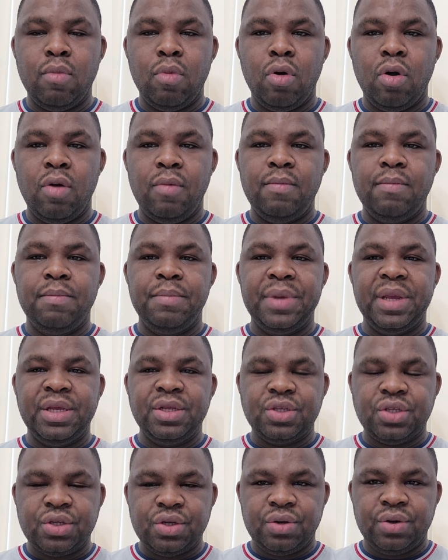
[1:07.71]
more
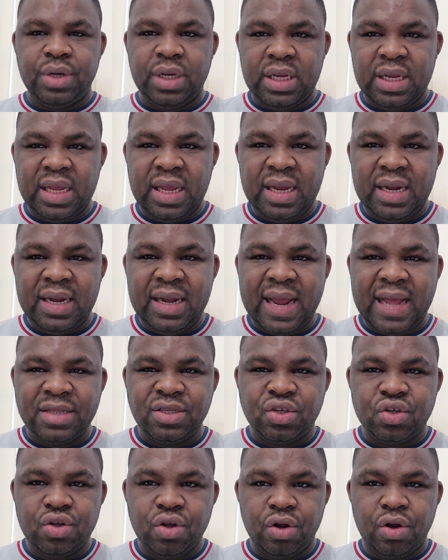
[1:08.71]
misery and
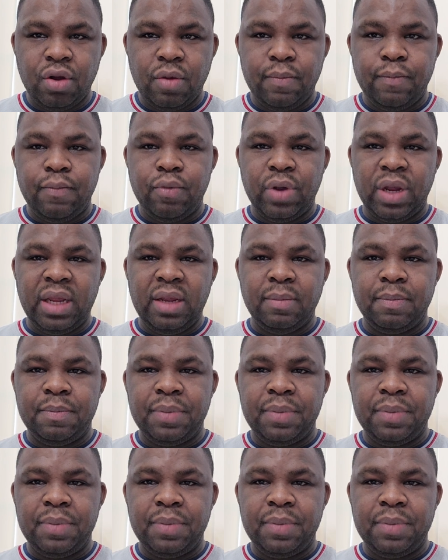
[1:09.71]
that's gonna bring